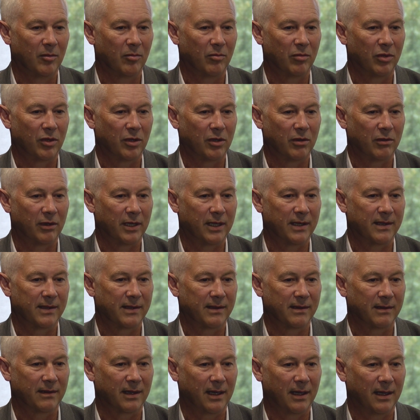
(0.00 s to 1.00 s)

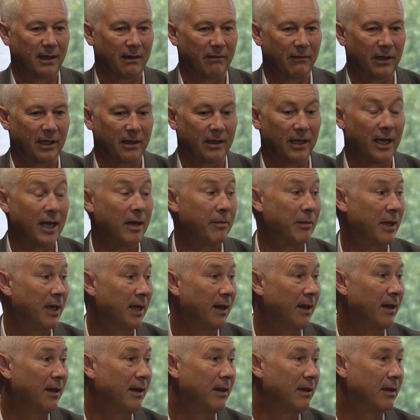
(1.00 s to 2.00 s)
progress that they're
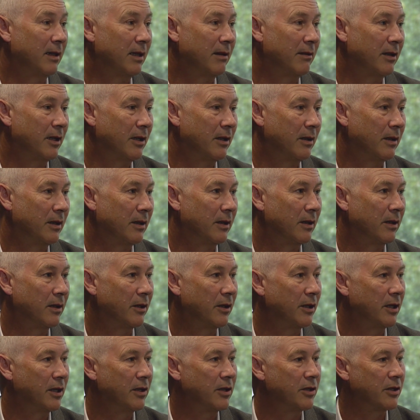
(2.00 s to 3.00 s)
making in their own
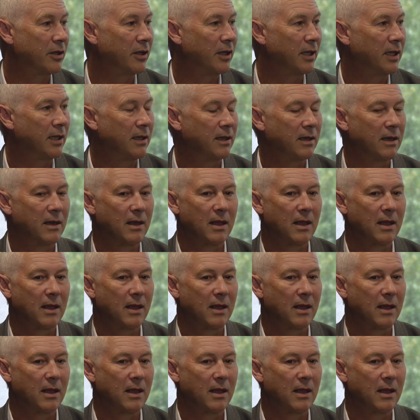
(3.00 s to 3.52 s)
learning journey,